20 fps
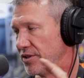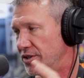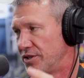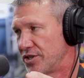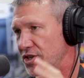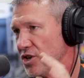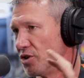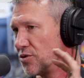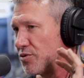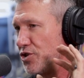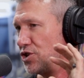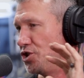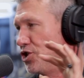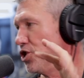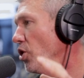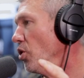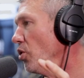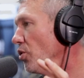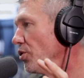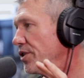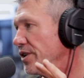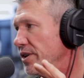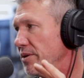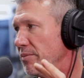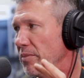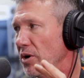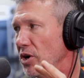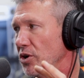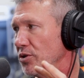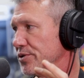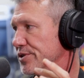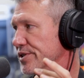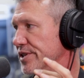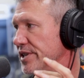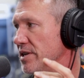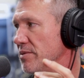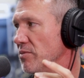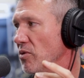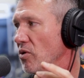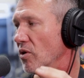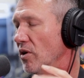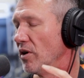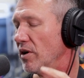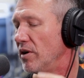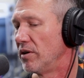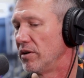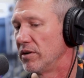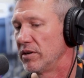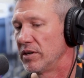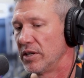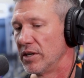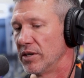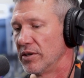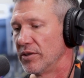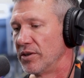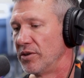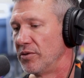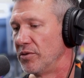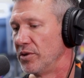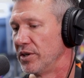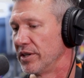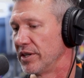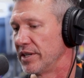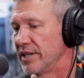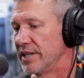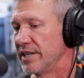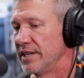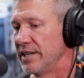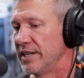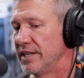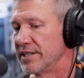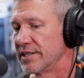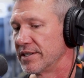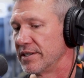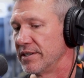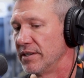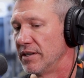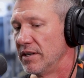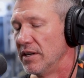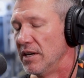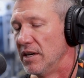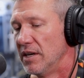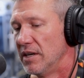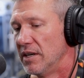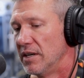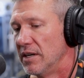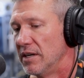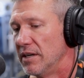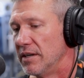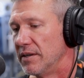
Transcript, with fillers: there's no jolt in bows anymore. You know, there really isn't. I